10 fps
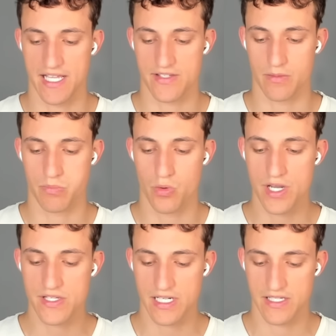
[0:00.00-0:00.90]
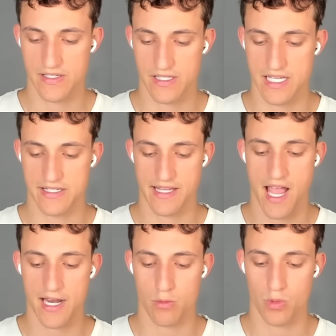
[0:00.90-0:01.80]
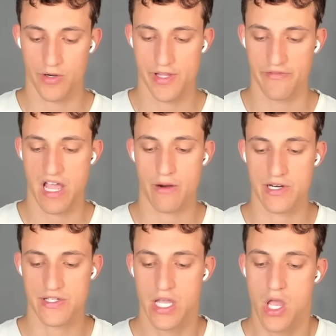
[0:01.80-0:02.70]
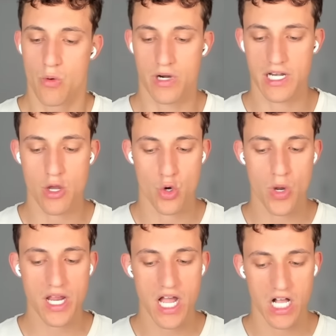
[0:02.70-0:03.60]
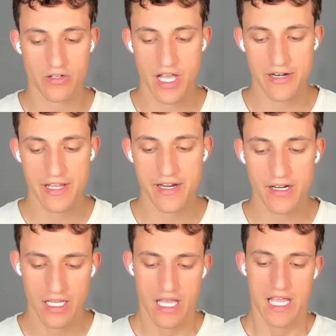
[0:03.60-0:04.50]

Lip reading: so poison is not a worry of ours. We're going to go quick Hog Rider here.